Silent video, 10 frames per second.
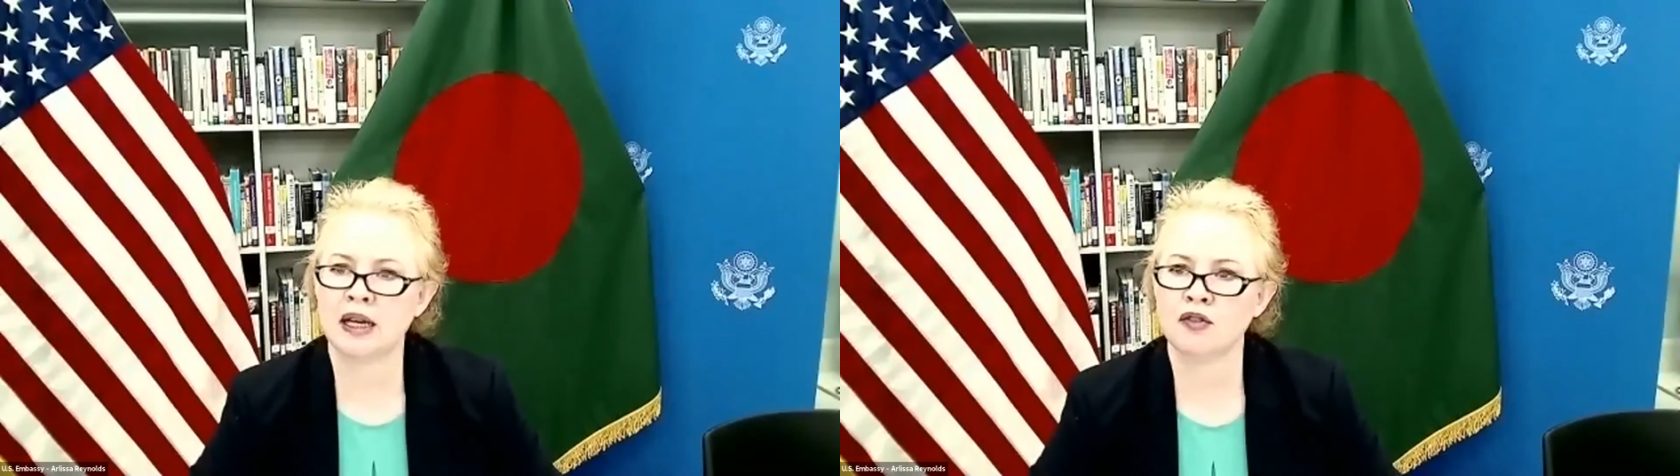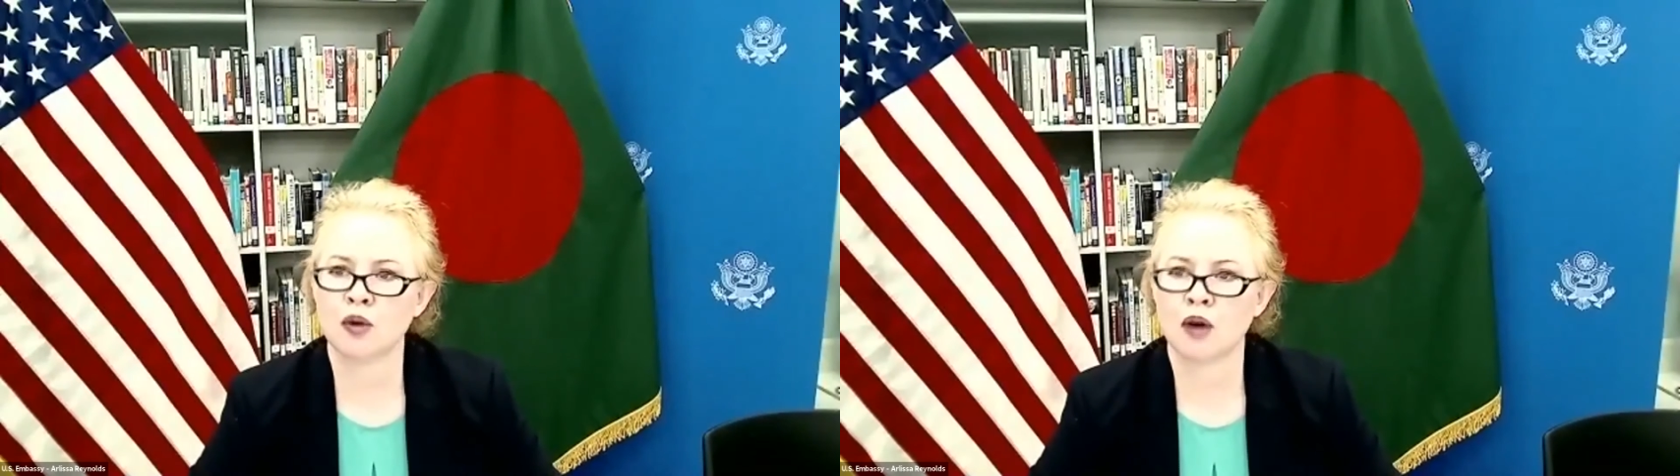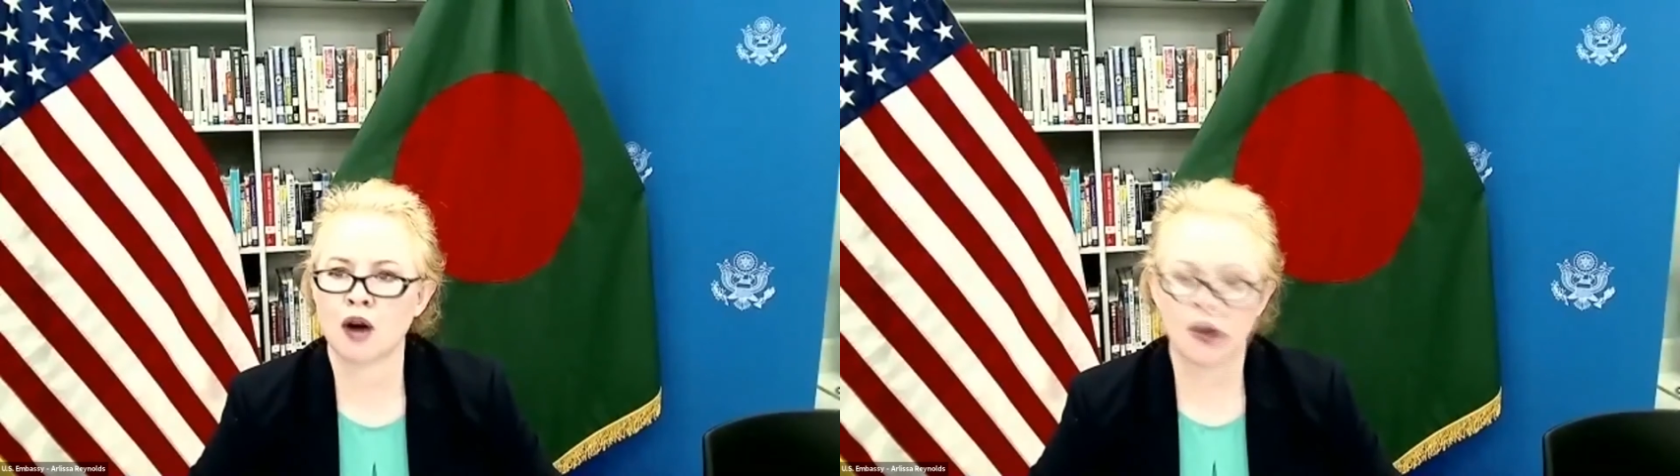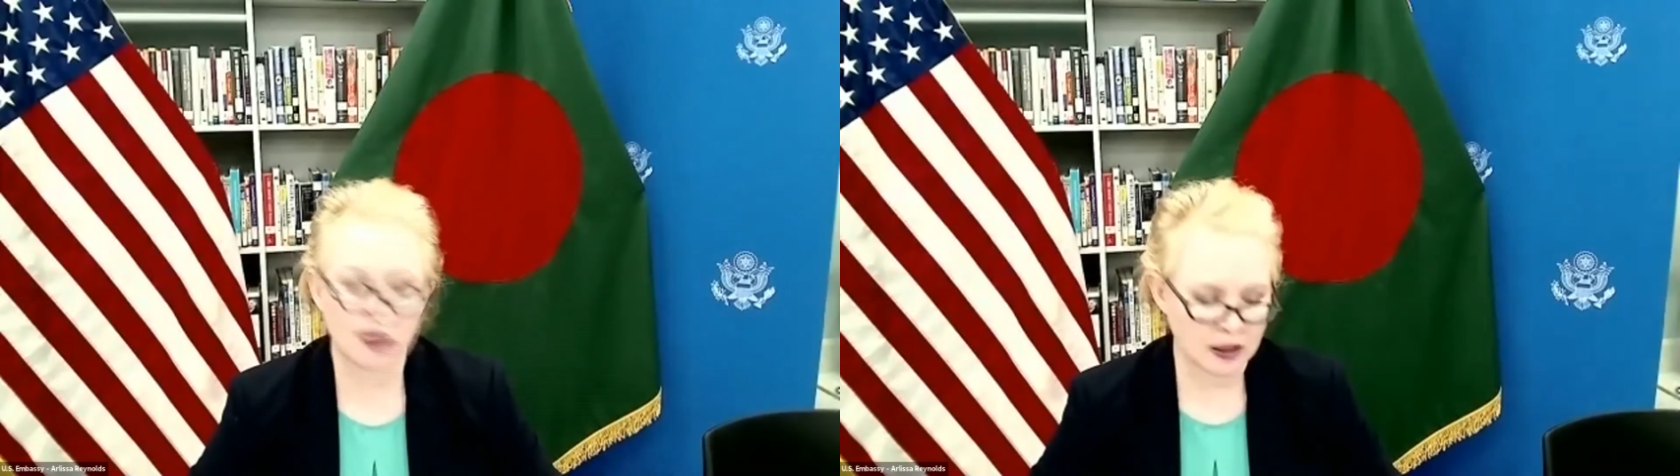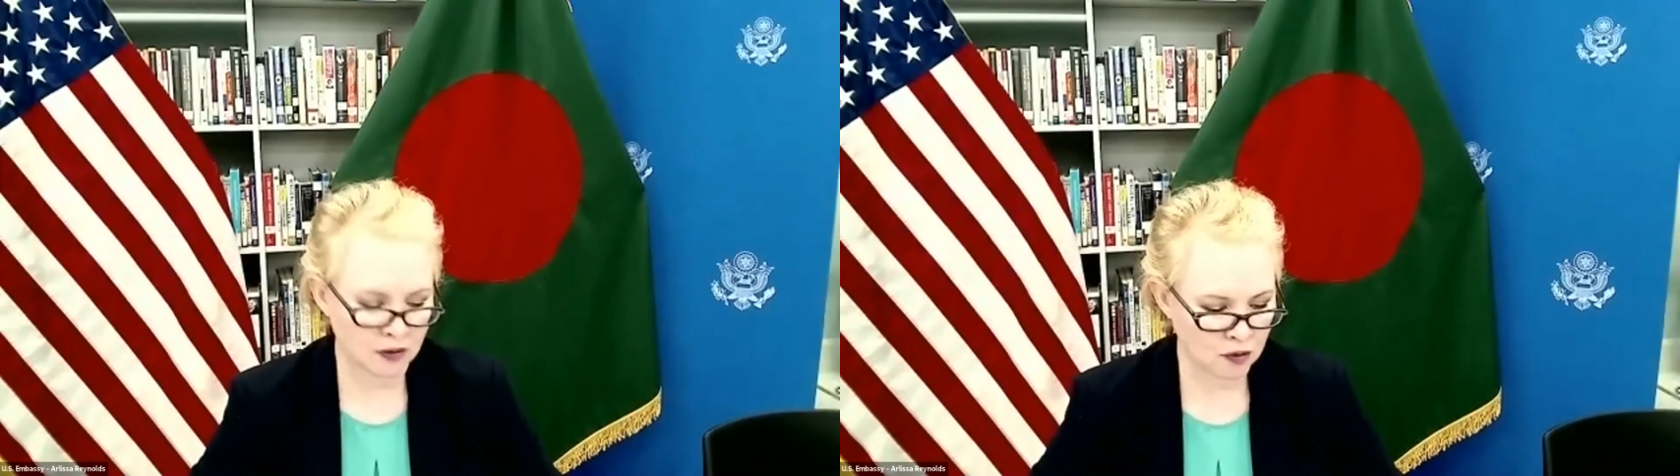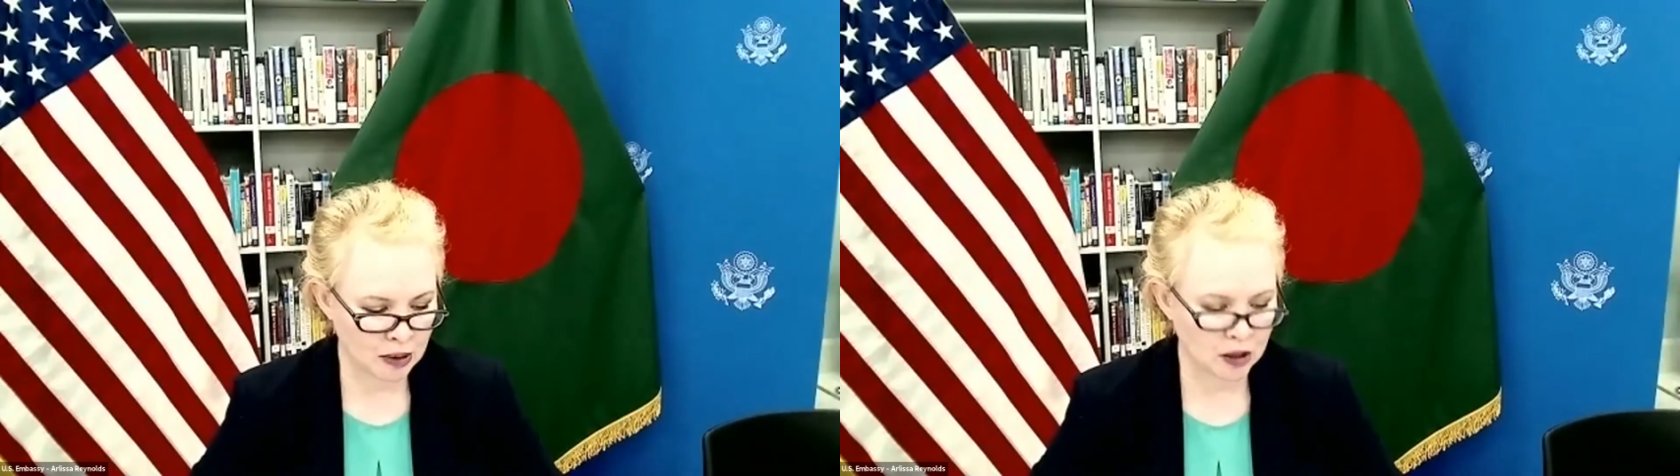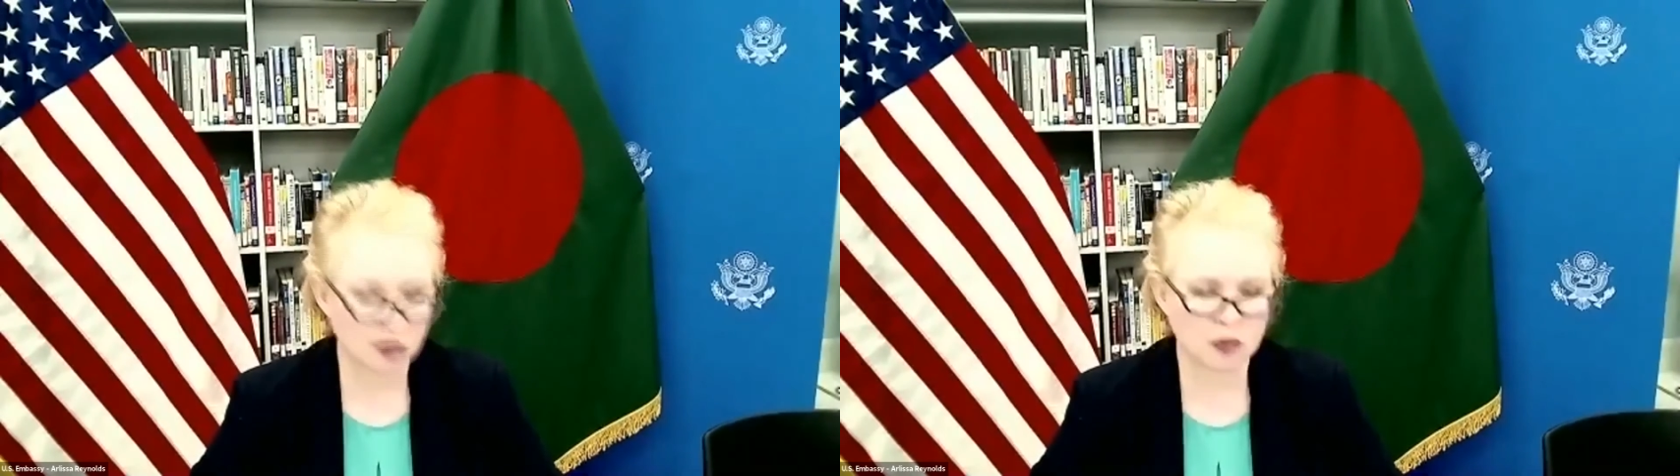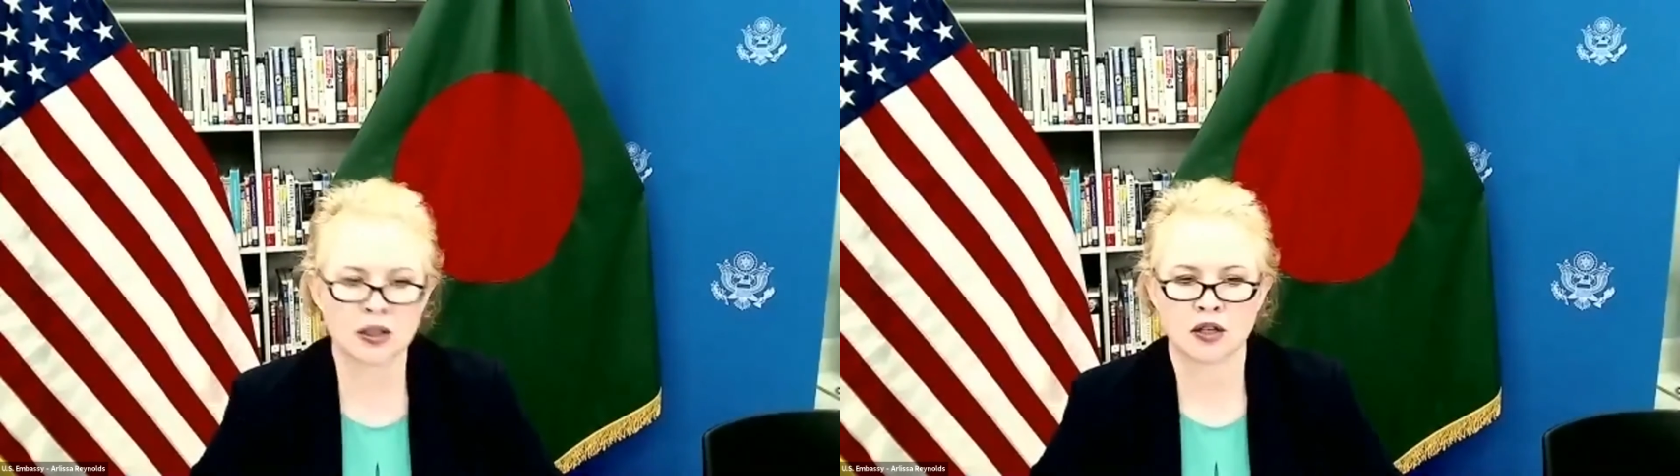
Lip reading: you are already familiar with Dr.